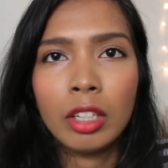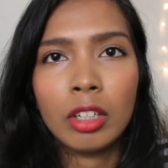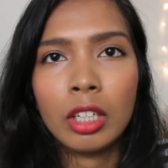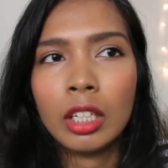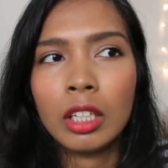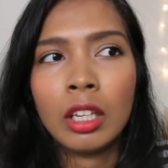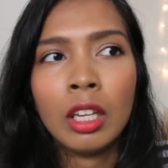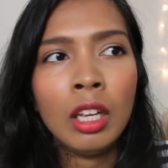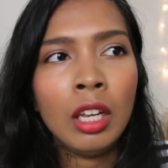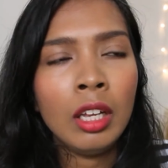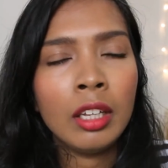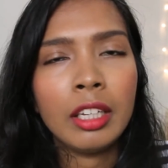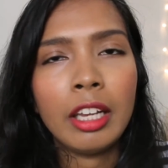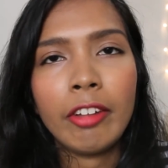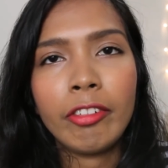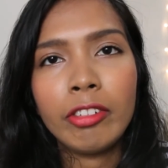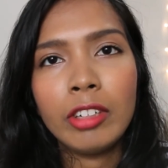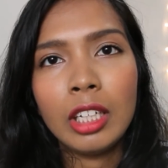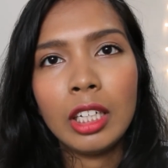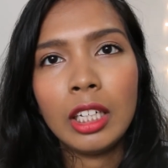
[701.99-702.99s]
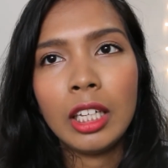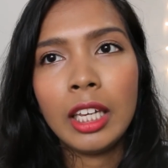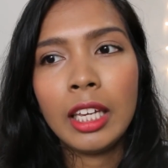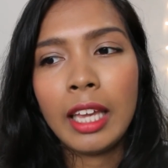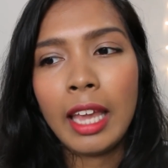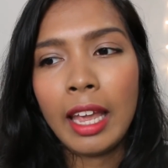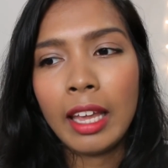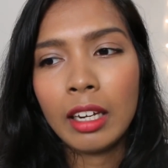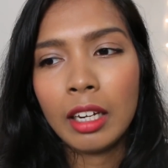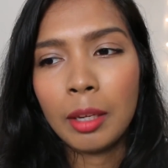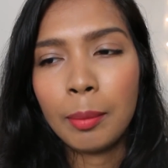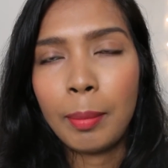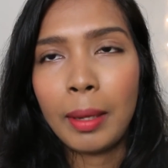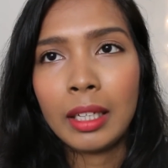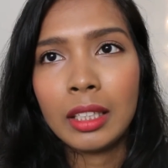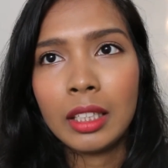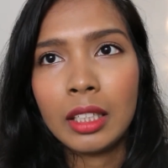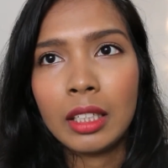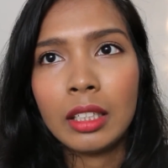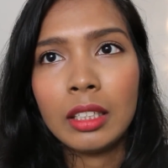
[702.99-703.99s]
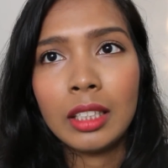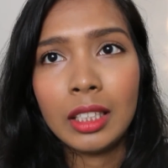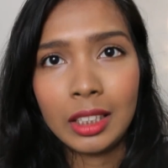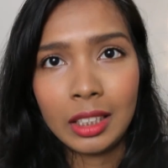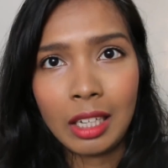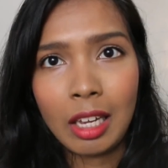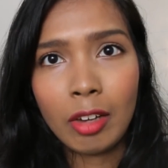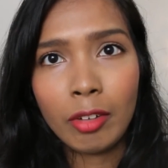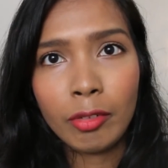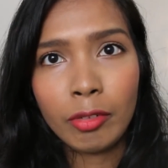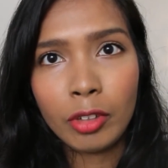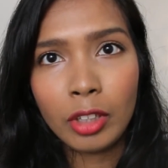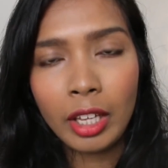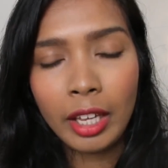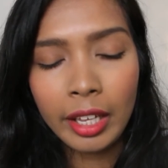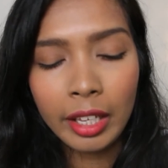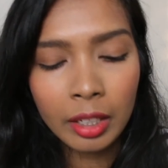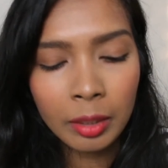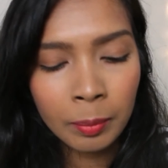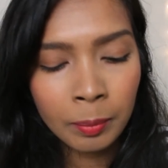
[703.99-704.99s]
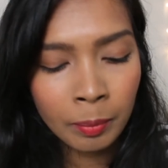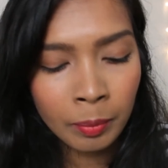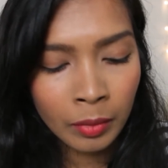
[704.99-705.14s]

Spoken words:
you can definitely get a better discount for that.